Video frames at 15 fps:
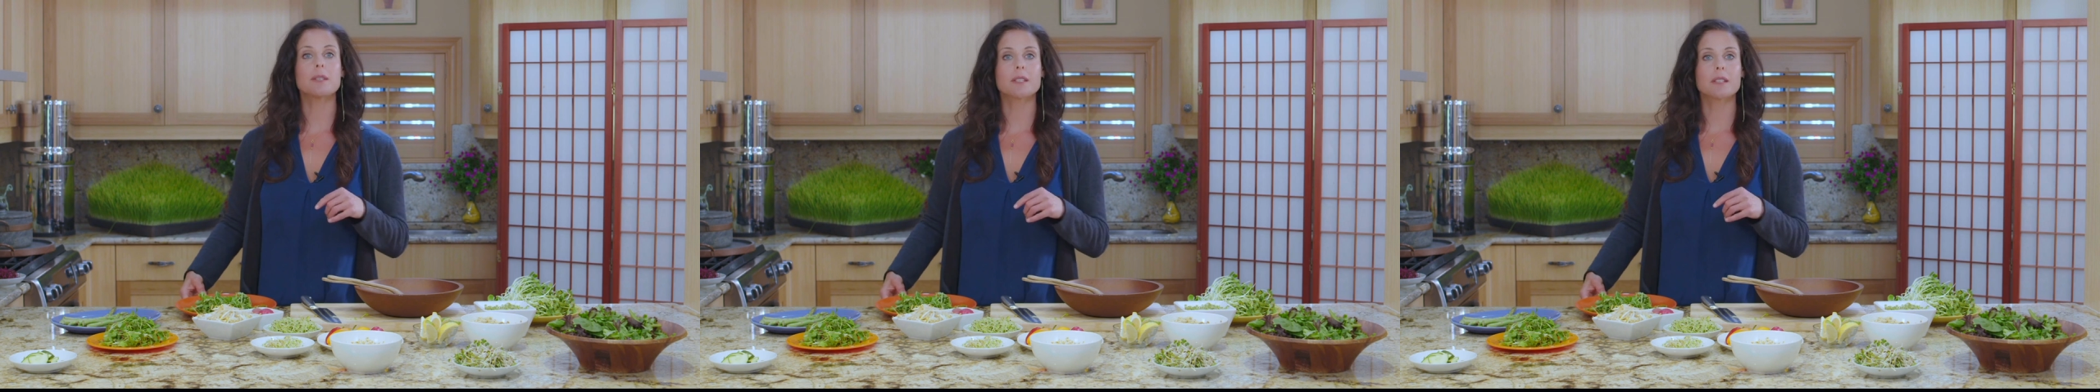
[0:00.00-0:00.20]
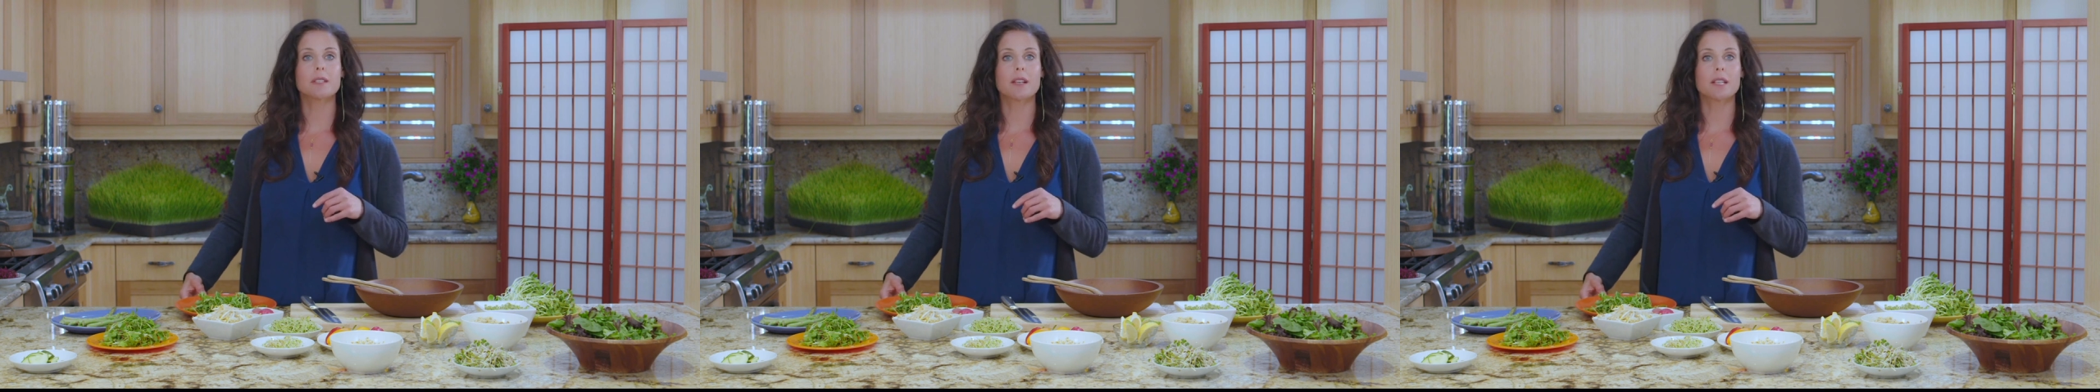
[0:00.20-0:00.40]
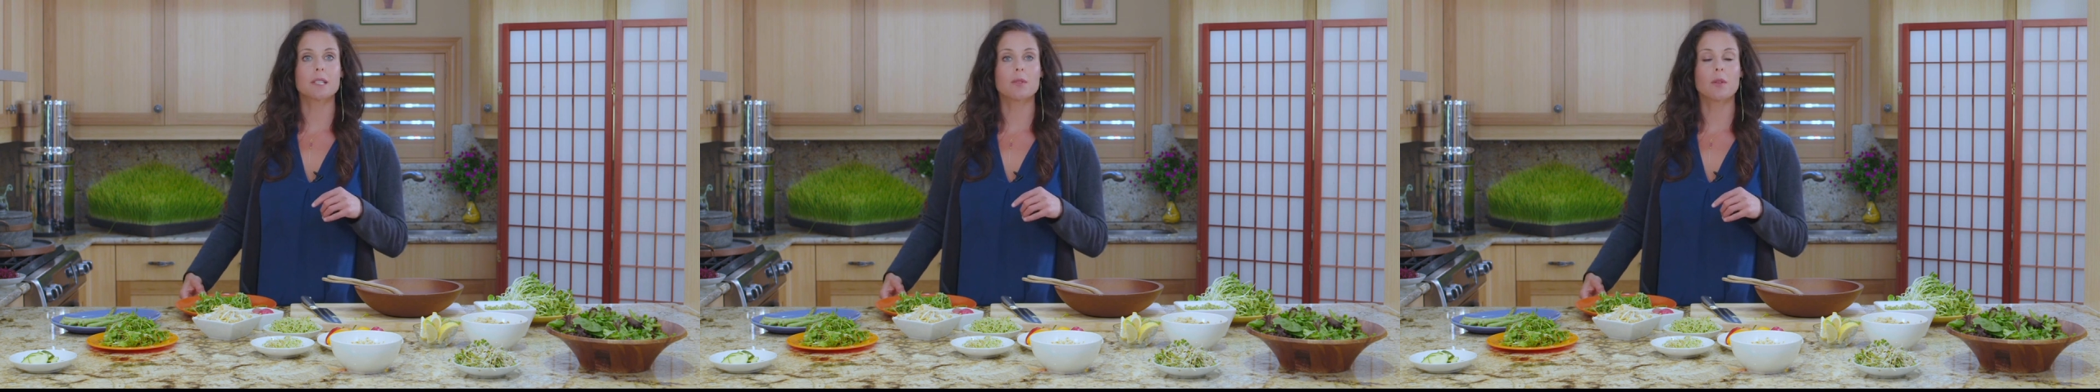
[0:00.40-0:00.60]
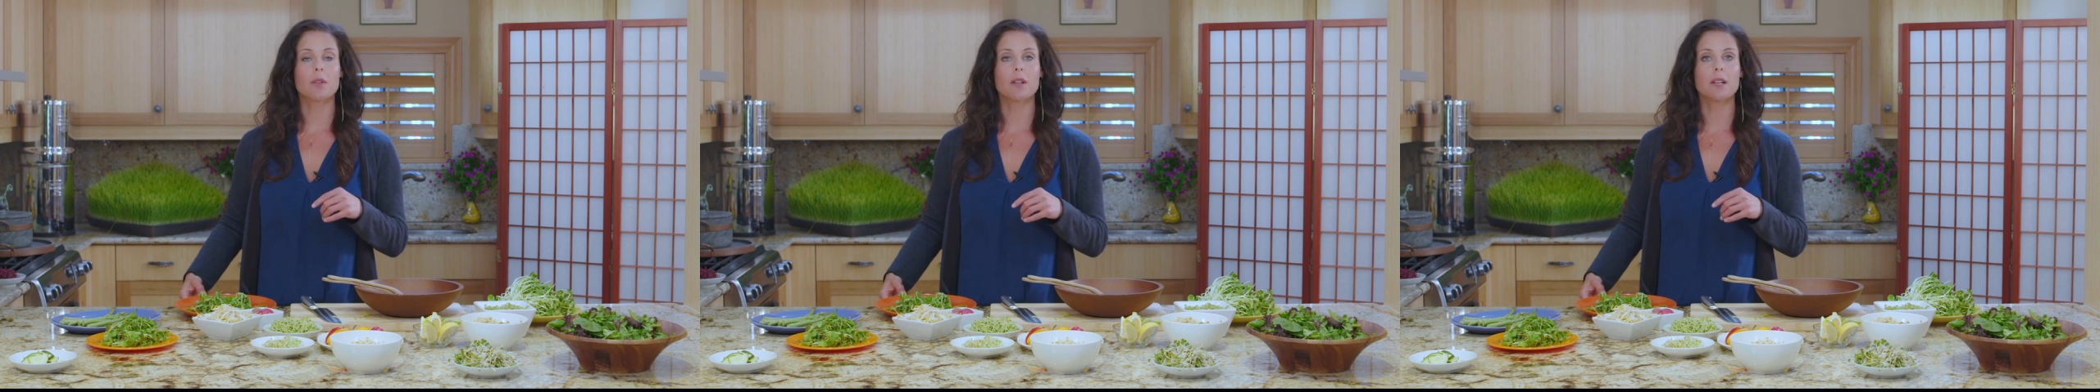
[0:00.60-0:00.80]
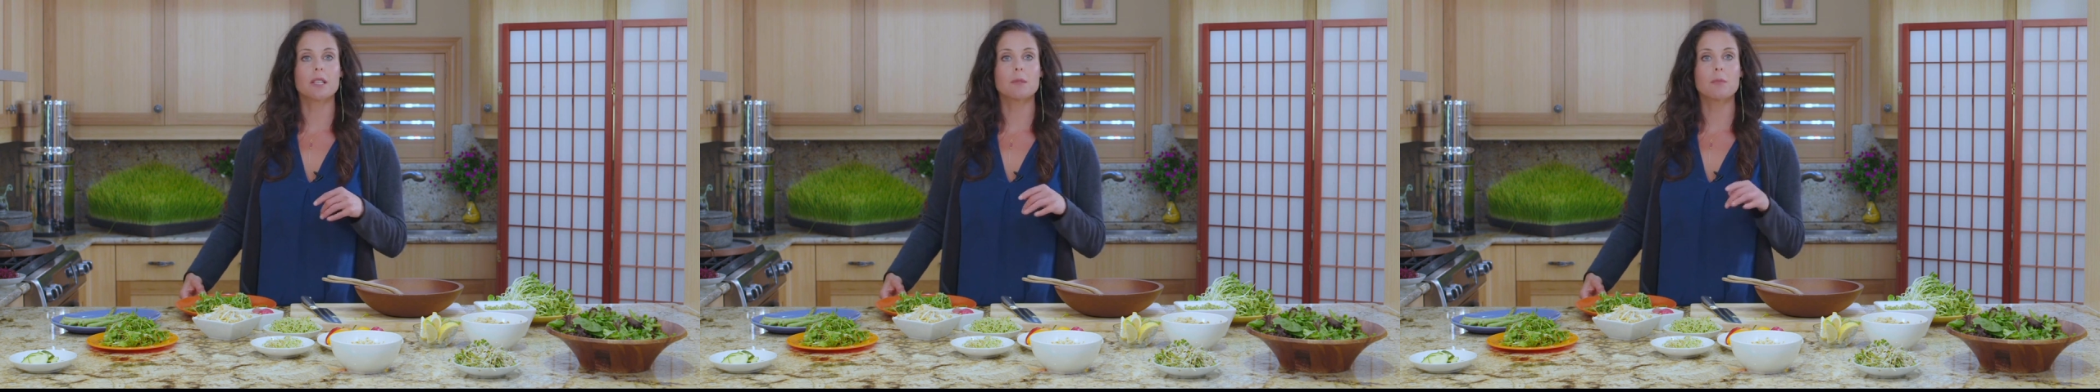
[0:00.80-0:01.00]

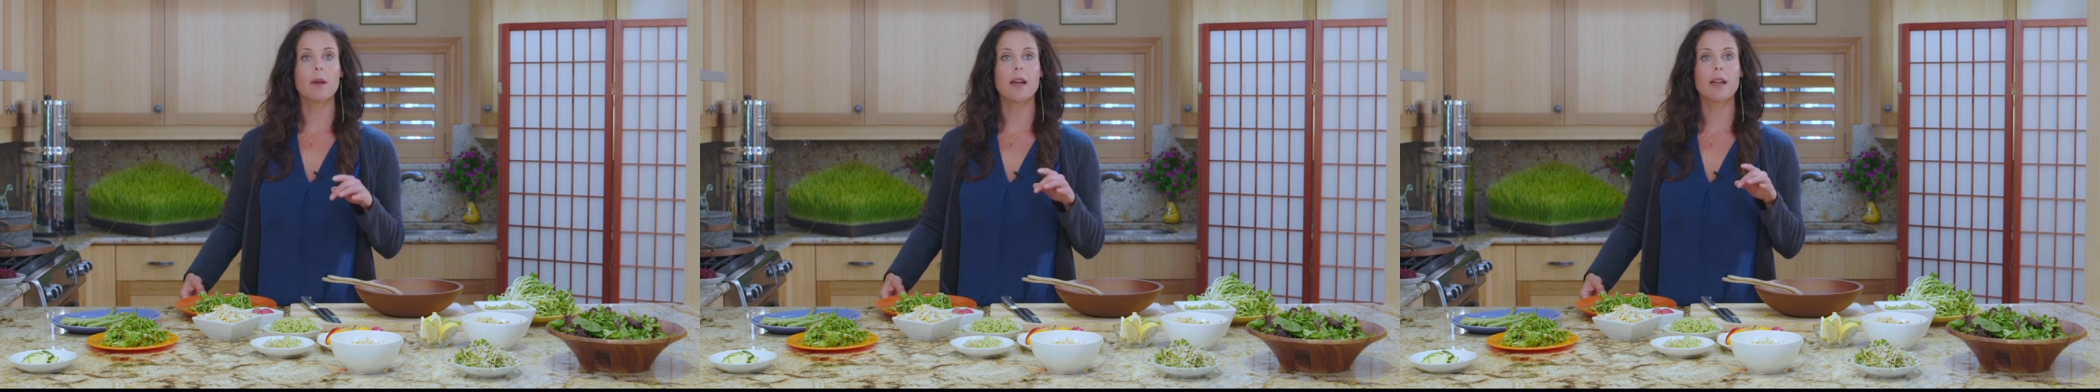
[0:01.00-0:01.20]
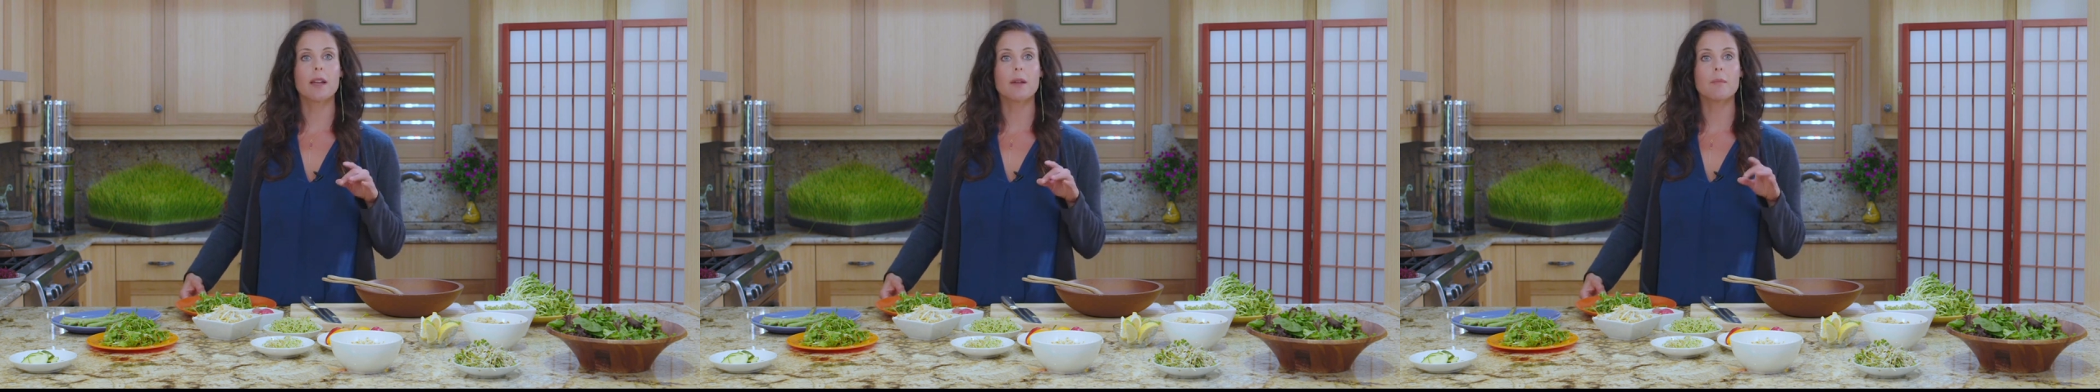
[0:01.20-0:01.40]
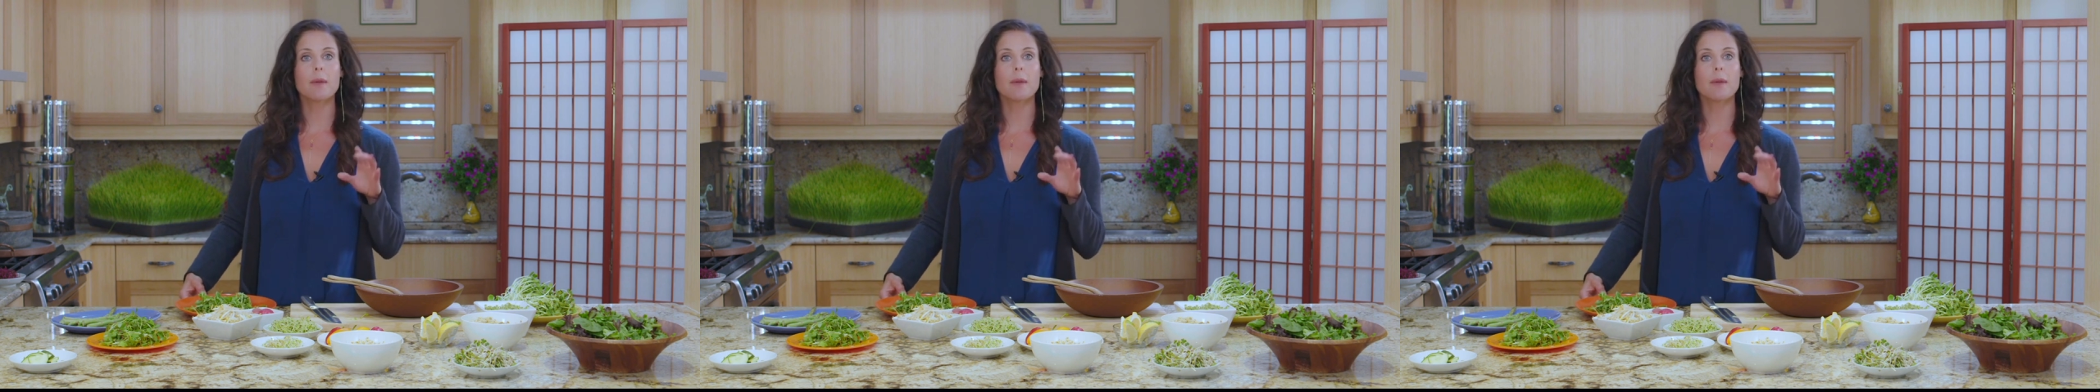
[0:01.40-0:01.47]
successful is by